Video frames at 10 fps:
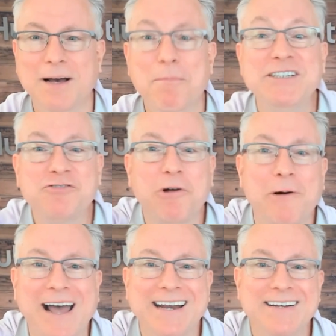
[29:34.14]
maestro
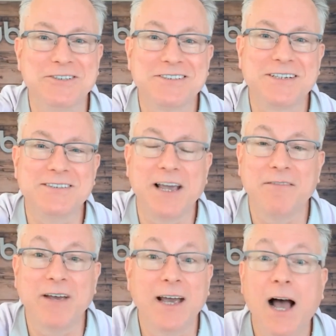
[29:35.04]
at it just because they have
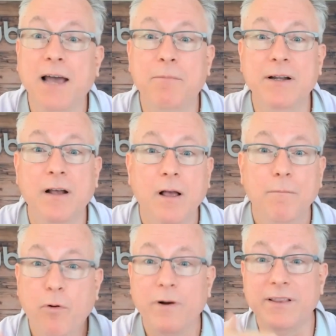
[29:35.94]
AI. But
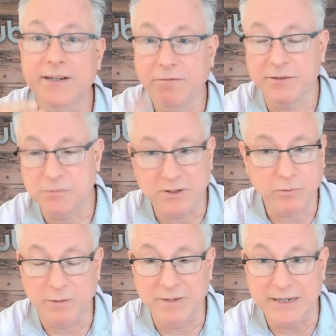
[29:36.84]
boy, the difference
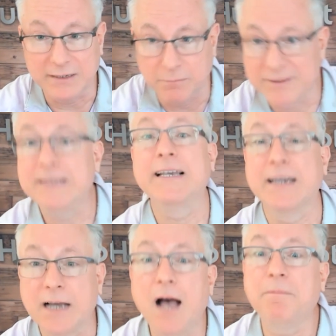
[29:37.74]
between being completely
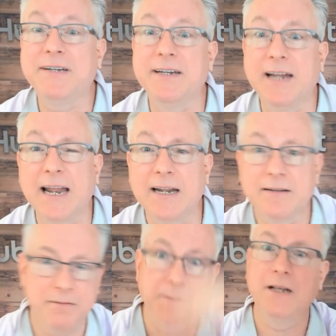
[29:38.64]
incompetent at it
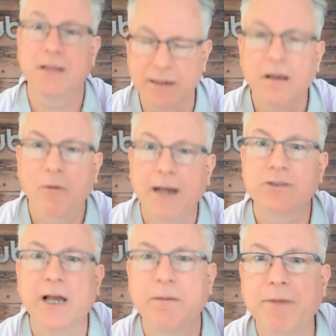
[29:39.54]
to being like, oh,
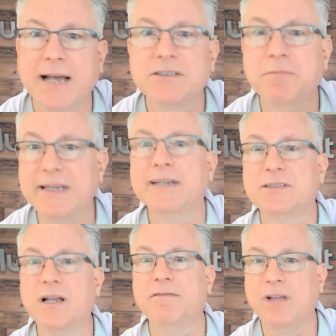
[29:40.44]
actually, I can passively get
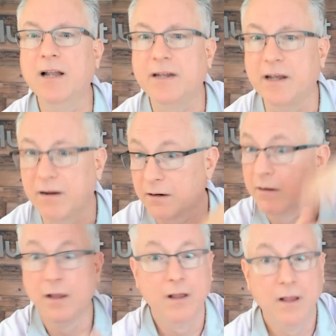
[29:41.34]
stuff done here.
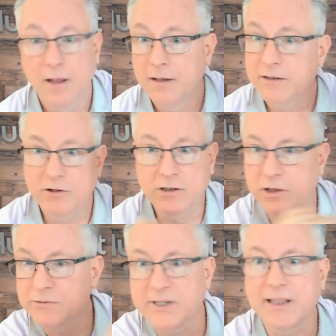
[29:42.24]

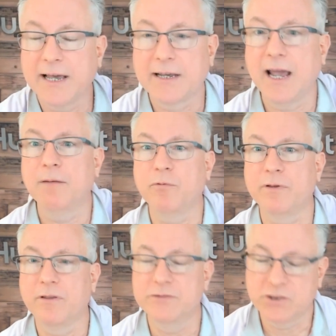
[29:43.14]
Closing that gap
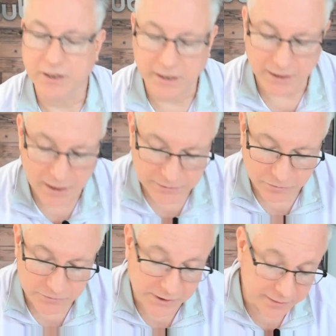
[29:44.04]
with those Gen AI
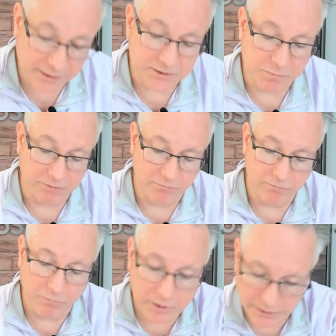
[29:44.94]
tools, I think, has
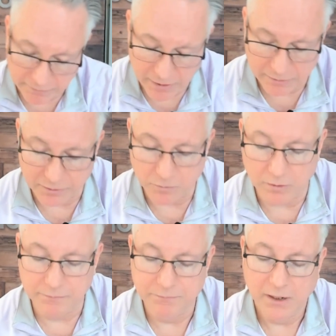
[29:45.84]
been really
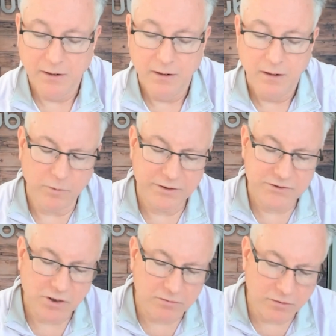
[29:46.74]
valuable. When you
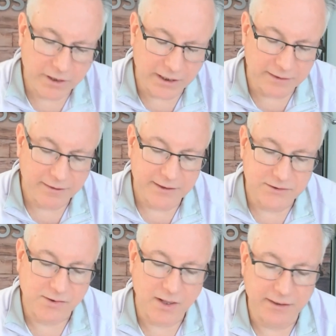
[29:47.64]
start looking at
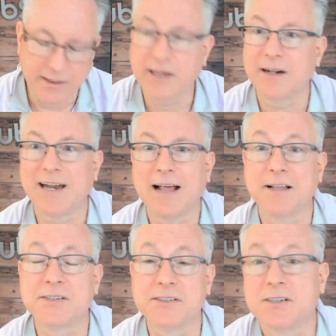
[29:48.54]
things like data
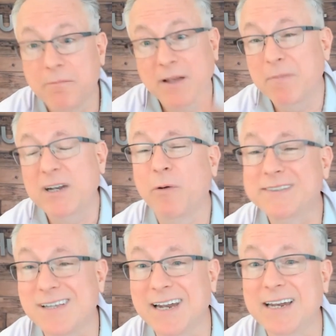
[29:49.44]
analysis, in many ways,
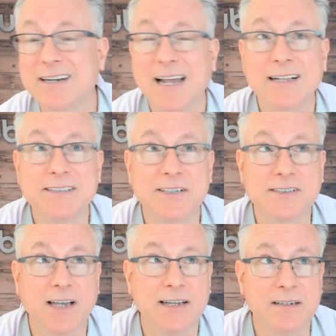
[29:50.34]
the data analysis
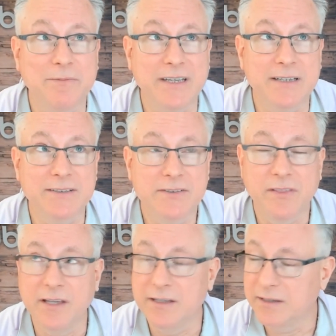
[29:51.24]
side to me is
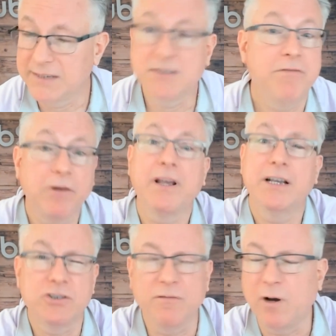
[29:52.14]
it's a
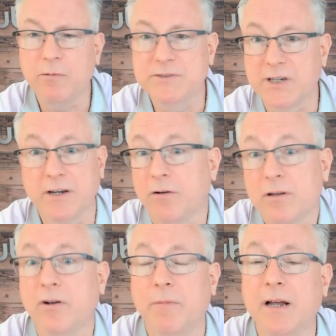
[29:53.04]
variation of what I was saying
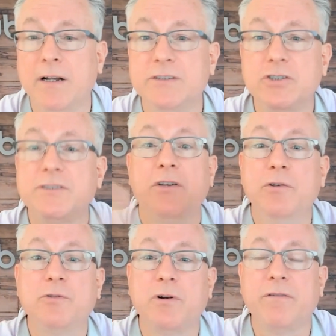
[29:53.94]
earlier about it, just a
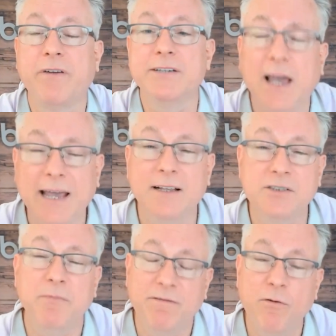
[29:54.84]
user interface. Hey,
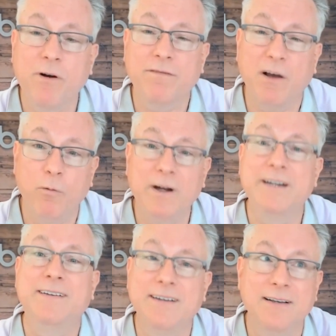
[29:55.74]
listen, before, if I
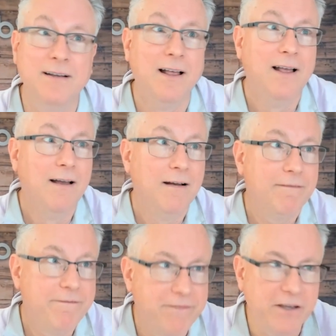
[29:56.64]
wanted to
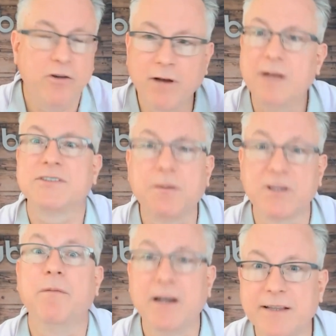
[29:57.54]
figure out
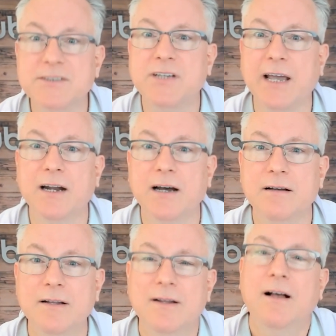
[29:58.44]
something about this
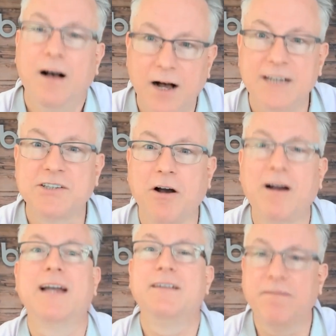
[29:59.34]
data, odds are
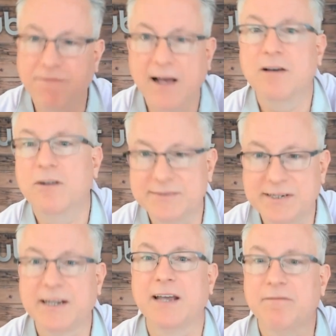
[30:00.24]
I had to file a
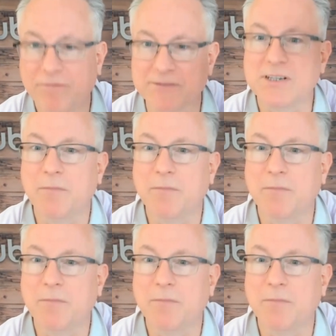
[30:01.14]
ticket for some